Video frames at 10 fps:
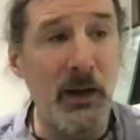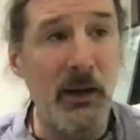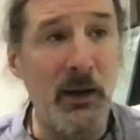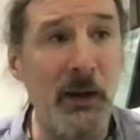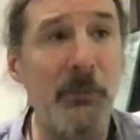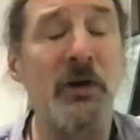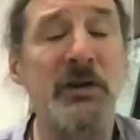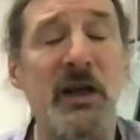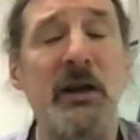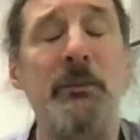
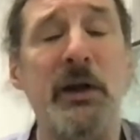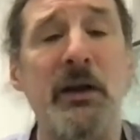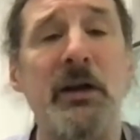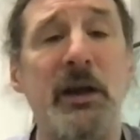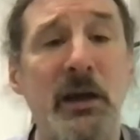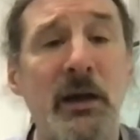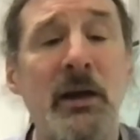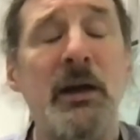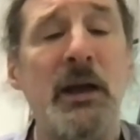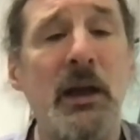hyperexcitability
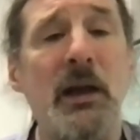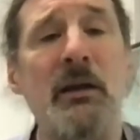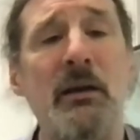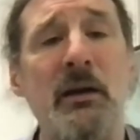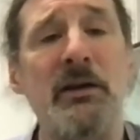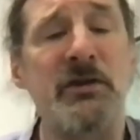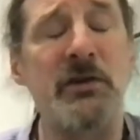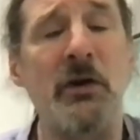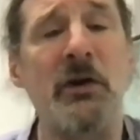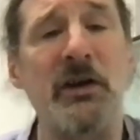in the
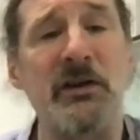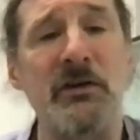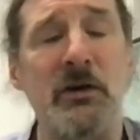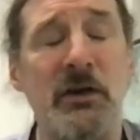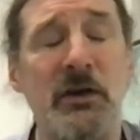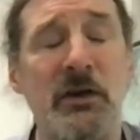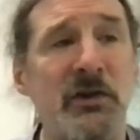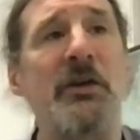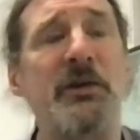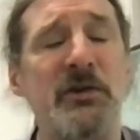circuits, or
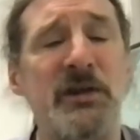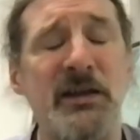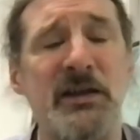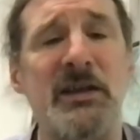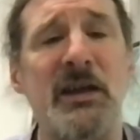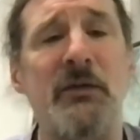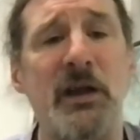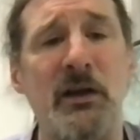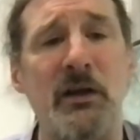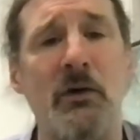should they altered
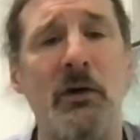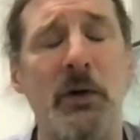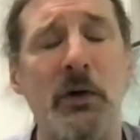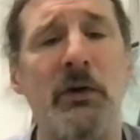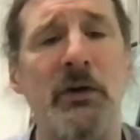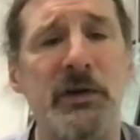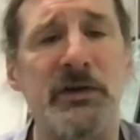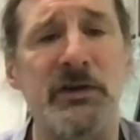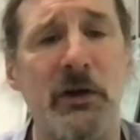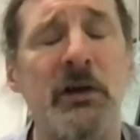sensitivity in the oral motor in the
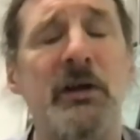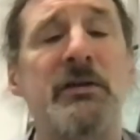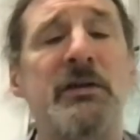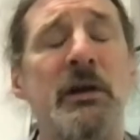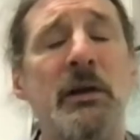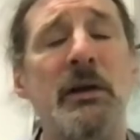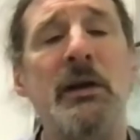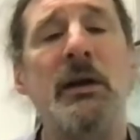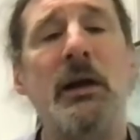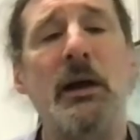circuit
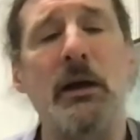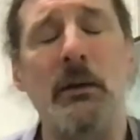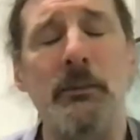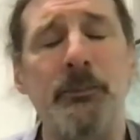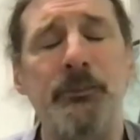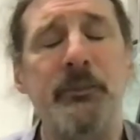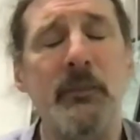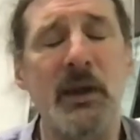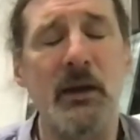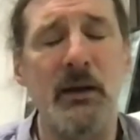um,
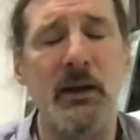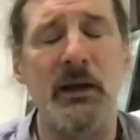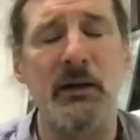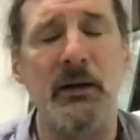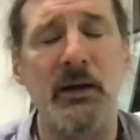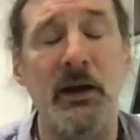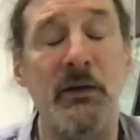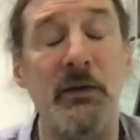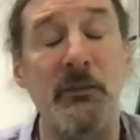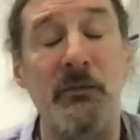in,
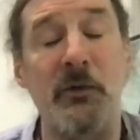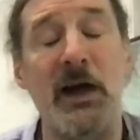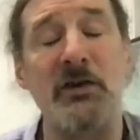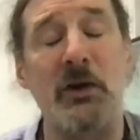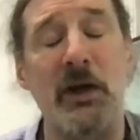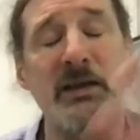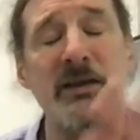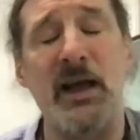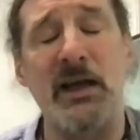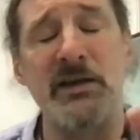in Fragile X
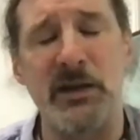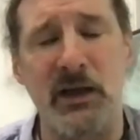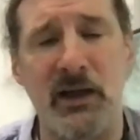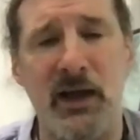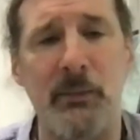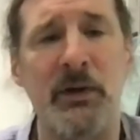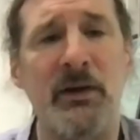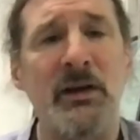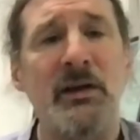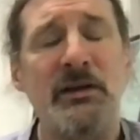and SYNGAP.
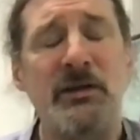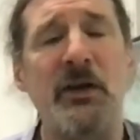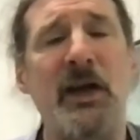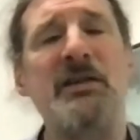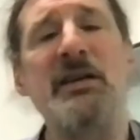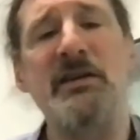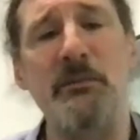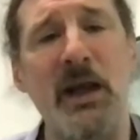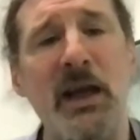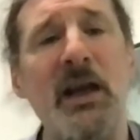So that's his
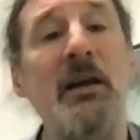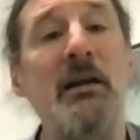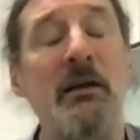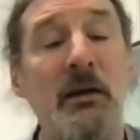main